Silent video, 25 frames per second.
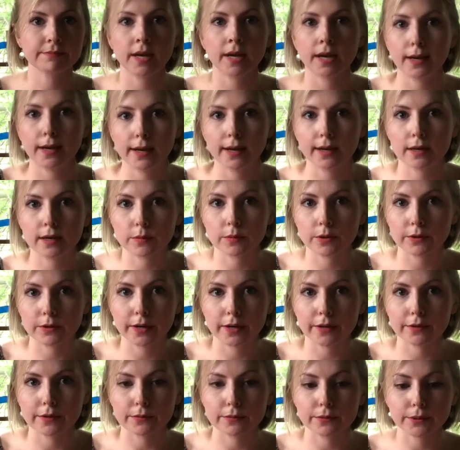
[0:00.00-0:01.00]
hide them
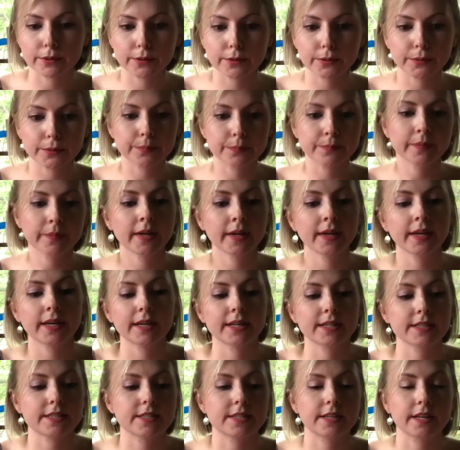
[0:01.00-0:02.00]
around the room,
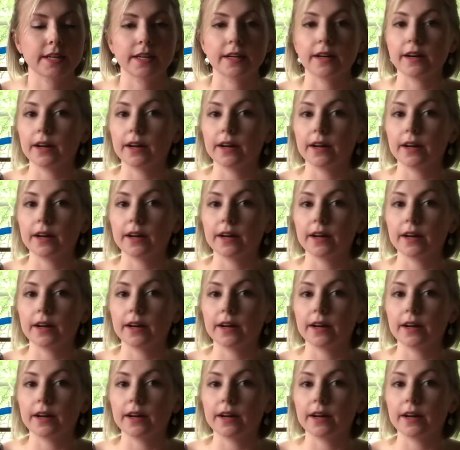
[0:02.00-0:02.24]
and say,